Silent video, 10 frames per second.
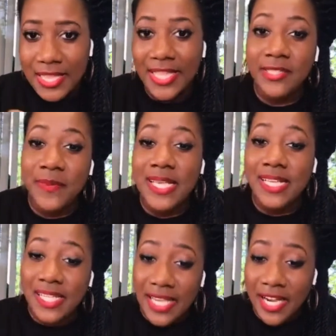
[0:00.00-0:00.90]
Let's be
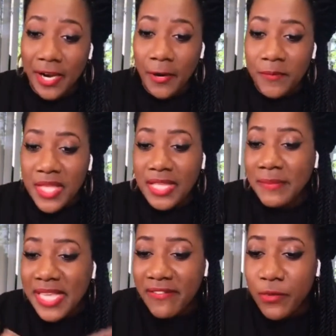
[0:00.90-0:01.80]
clear.
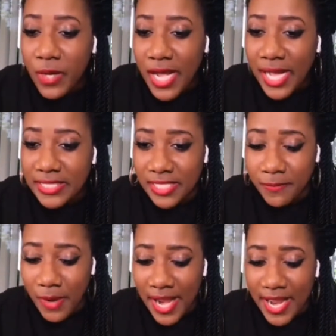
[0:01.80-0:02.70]
Let me give you a
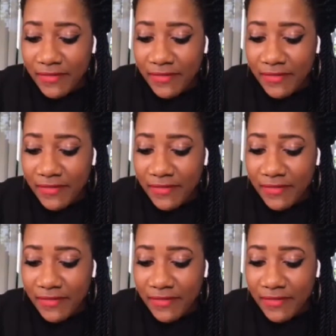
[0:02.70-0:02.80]
concept, right?